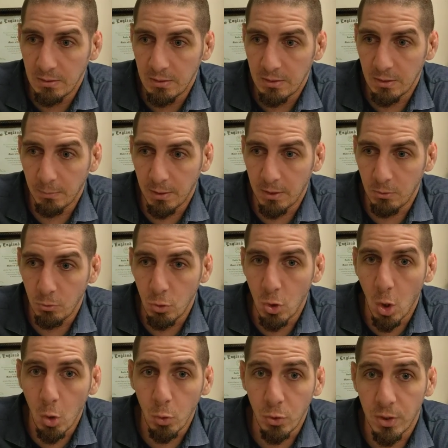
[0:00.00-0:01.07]
Somebody who
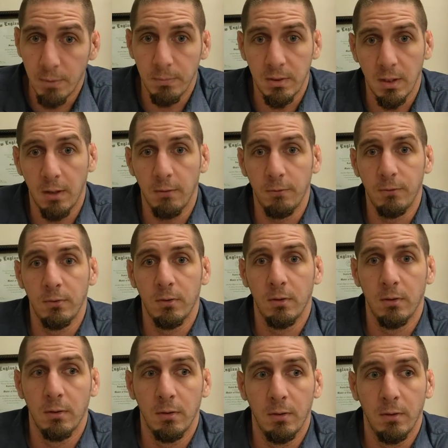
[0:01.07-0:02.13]
knows themselves.
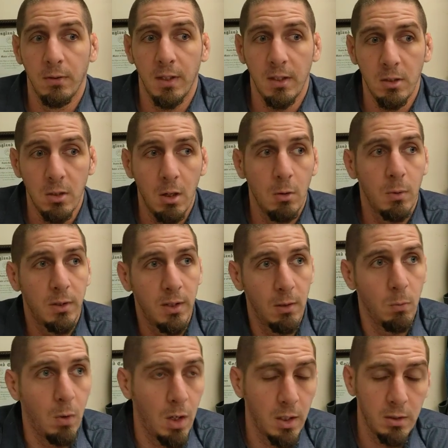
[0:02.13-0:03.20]
They know what they
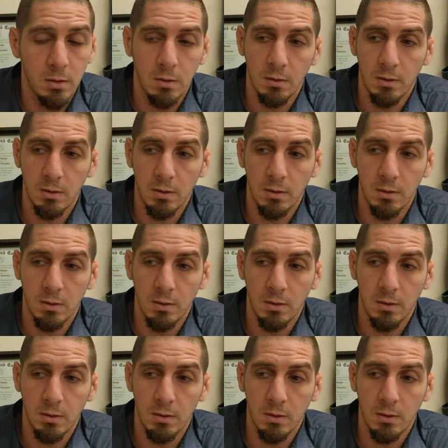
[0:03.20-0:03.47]
want.